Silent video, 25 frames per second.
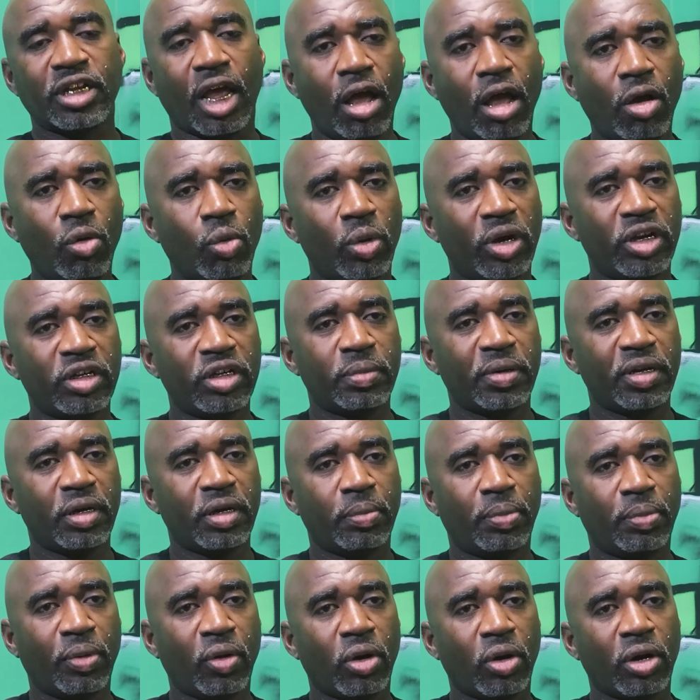It's always
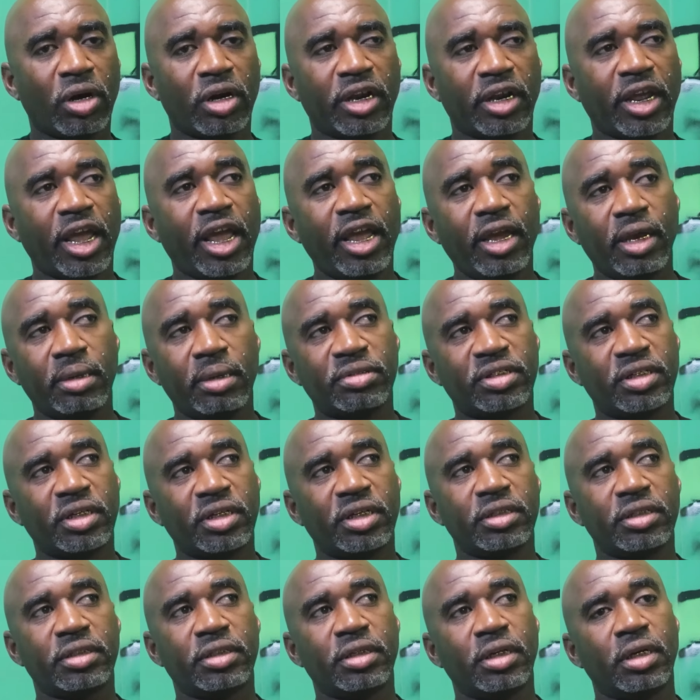been a part of the game
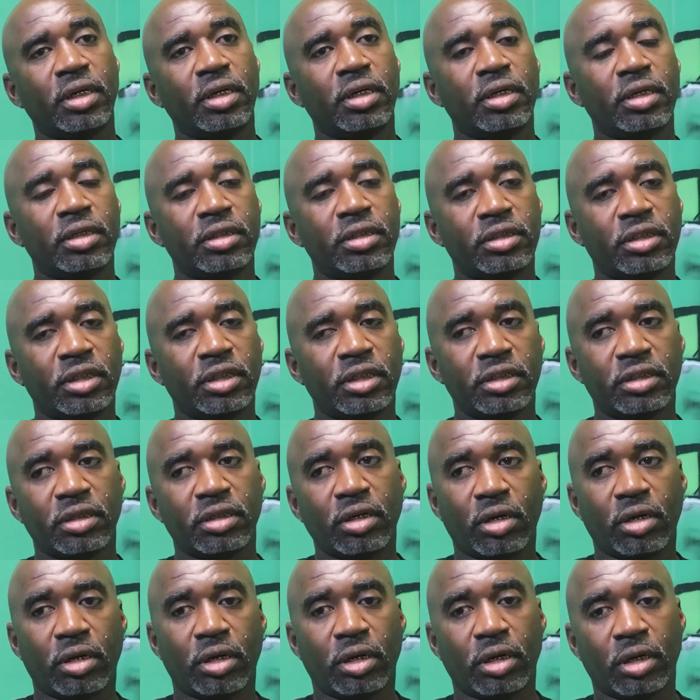since
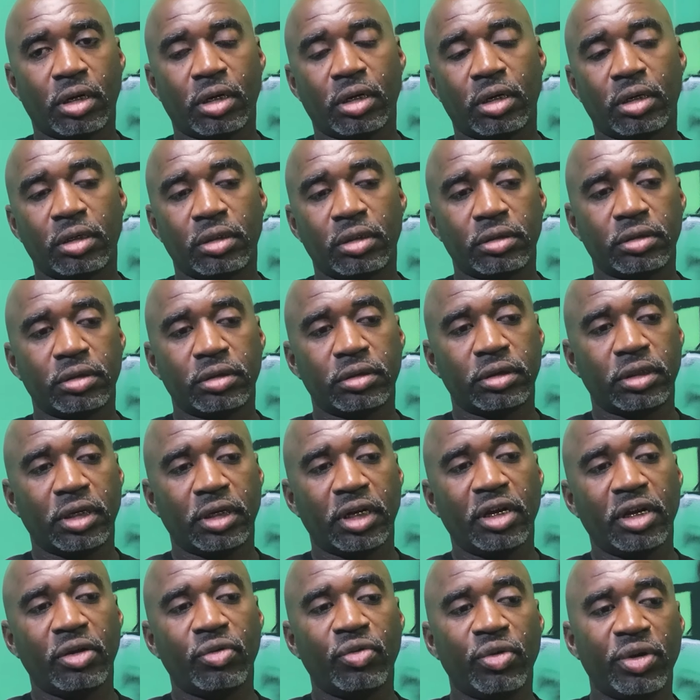since uh,
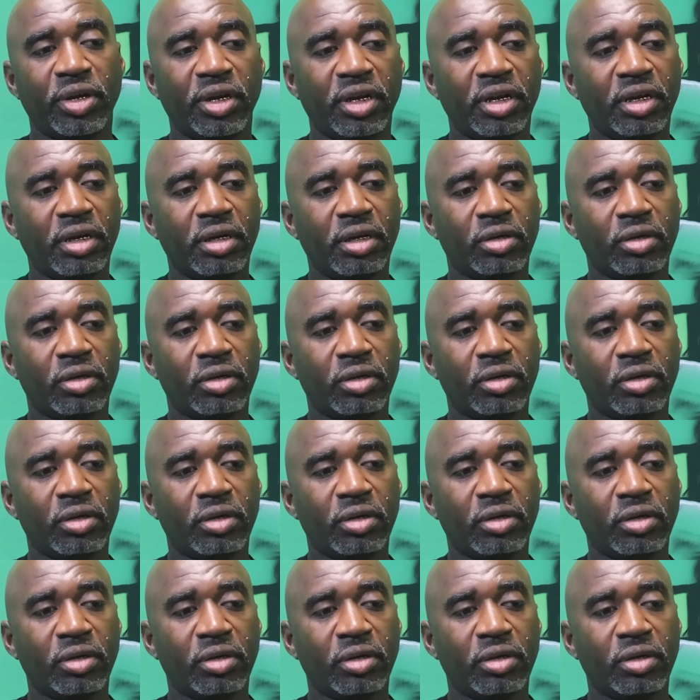Henry